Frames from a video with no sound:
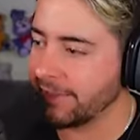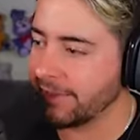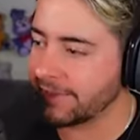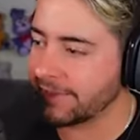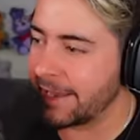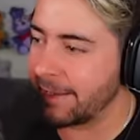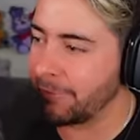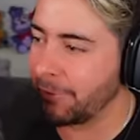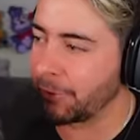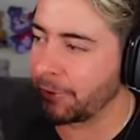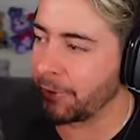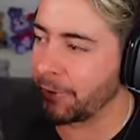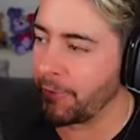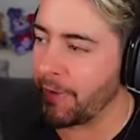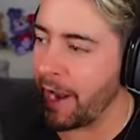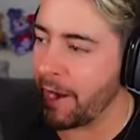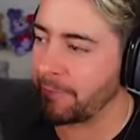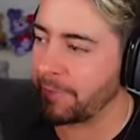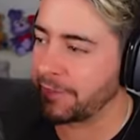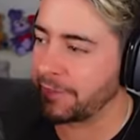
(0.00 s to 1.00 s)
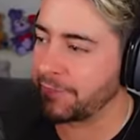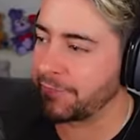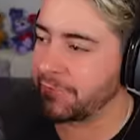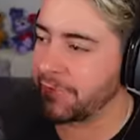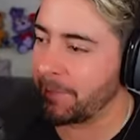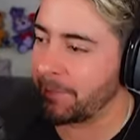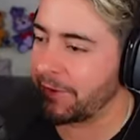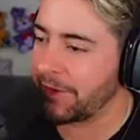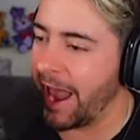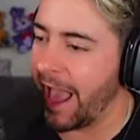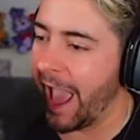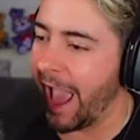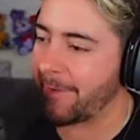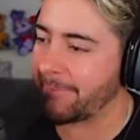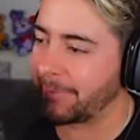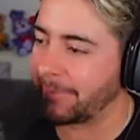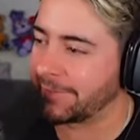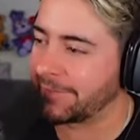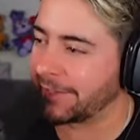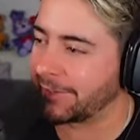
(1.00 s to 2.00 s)
Let's keep looking around, because if something
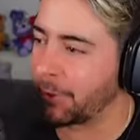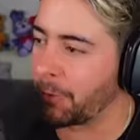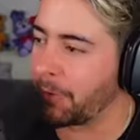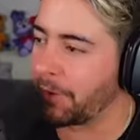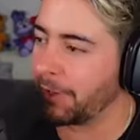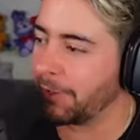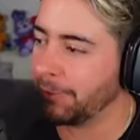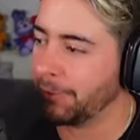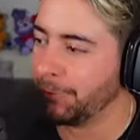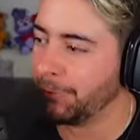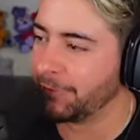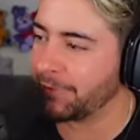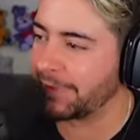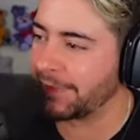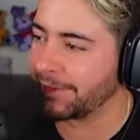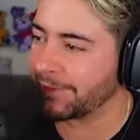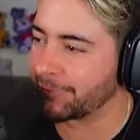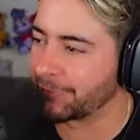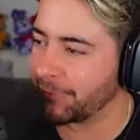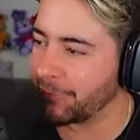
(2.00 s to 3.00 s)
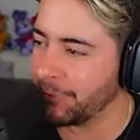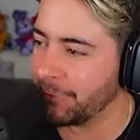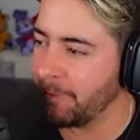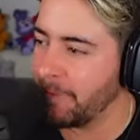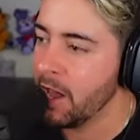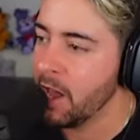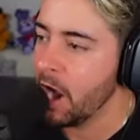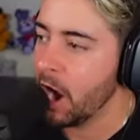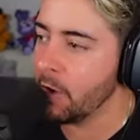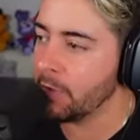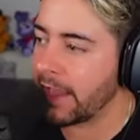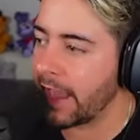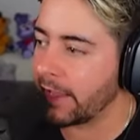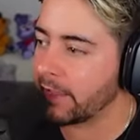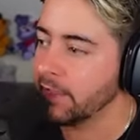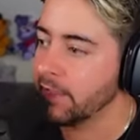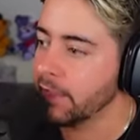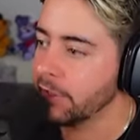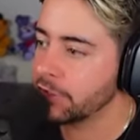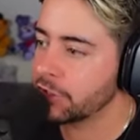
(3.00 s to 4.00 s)
happens, I don't want to lose this room.
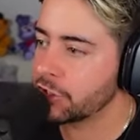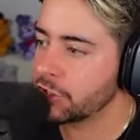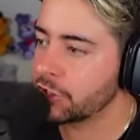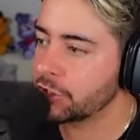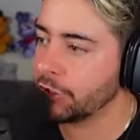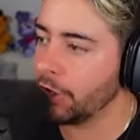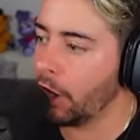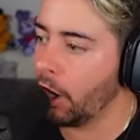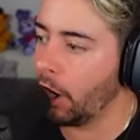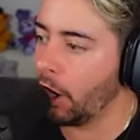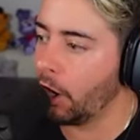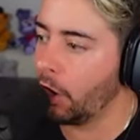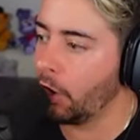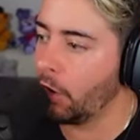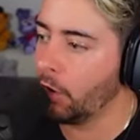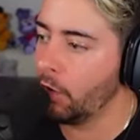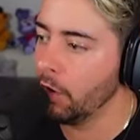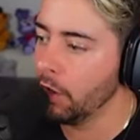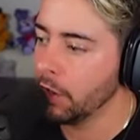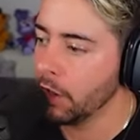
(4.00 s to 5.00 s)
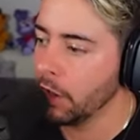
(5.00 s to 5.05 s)
Okay, so...